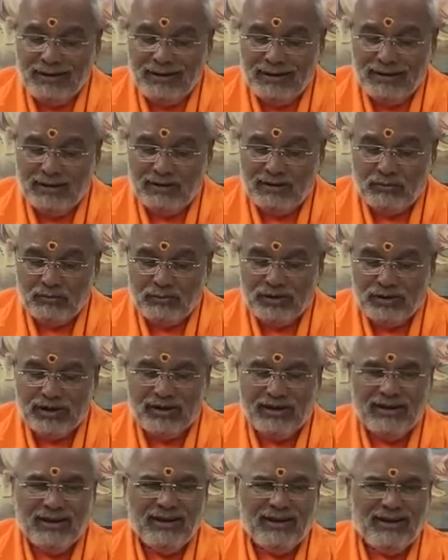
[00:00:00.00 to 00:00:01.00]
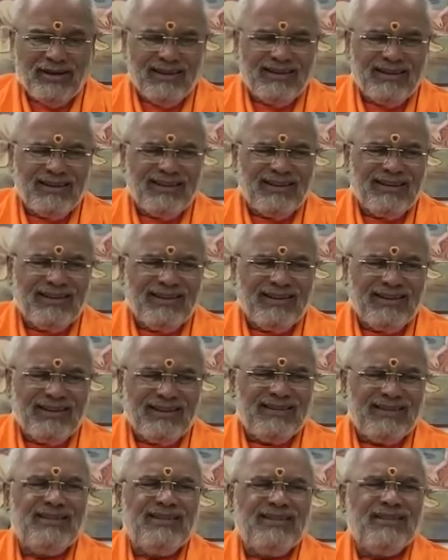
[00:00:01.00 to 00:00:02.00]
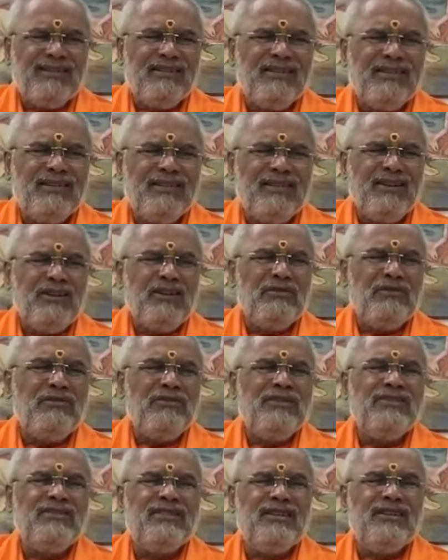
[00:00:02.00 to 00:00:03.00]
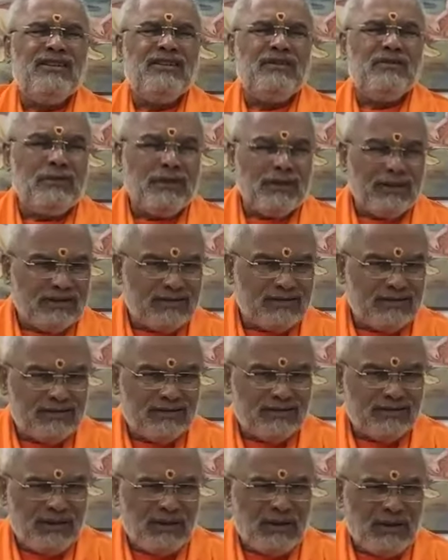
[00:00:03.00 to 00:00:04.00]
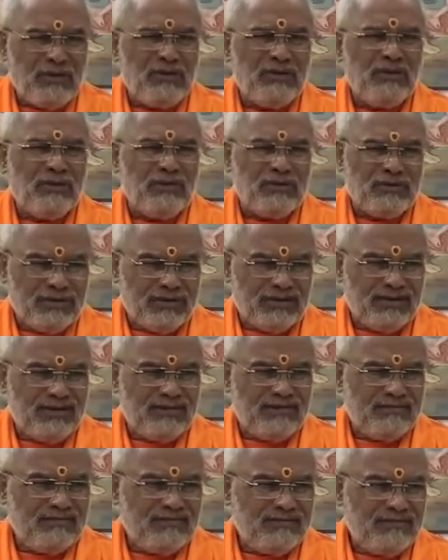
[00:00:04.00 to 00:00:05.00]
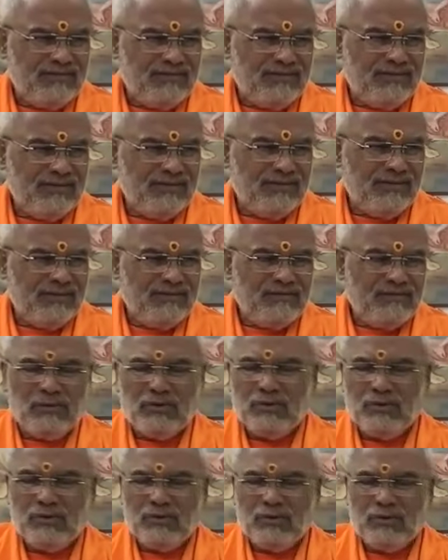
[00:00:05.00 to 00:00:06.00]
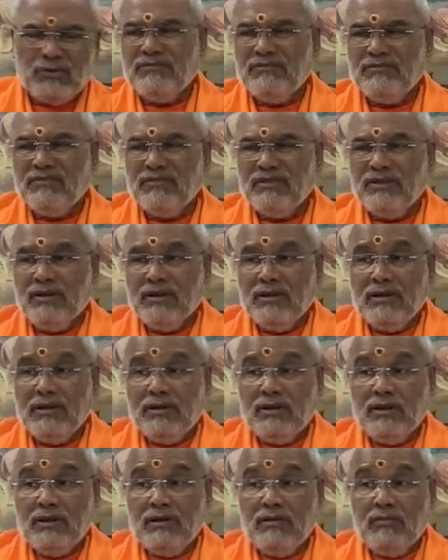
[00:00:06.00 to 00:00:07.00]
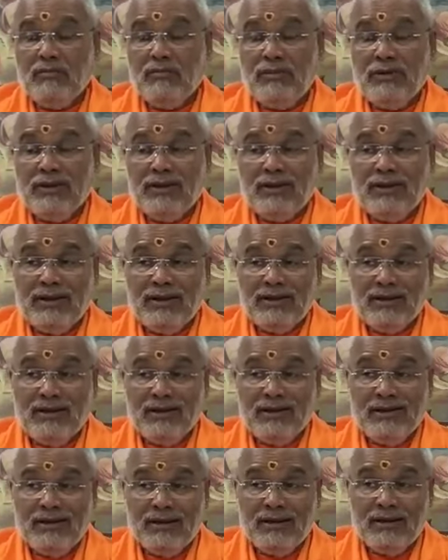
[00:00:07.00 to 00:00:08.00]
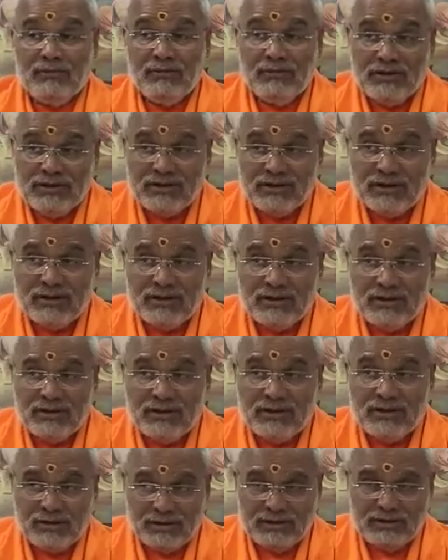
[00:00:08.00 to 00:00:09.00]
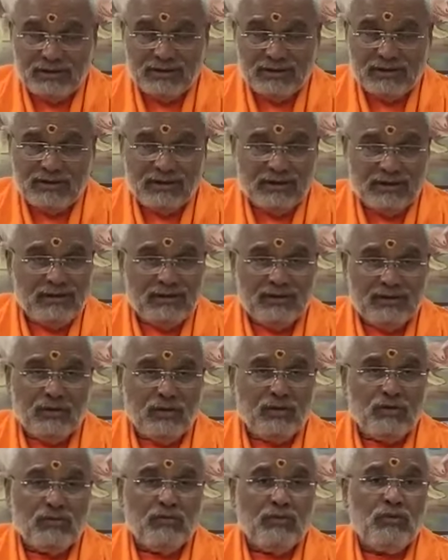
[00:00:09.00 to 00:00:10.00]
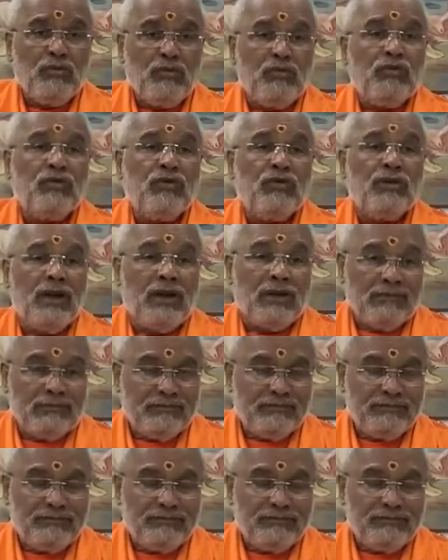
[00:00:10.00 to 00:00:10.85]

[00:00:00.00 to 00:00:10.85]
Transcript: in the beginning, there is just inquisitiveness, curiosity, moksha. But that inquisitiveness is not mumuksha.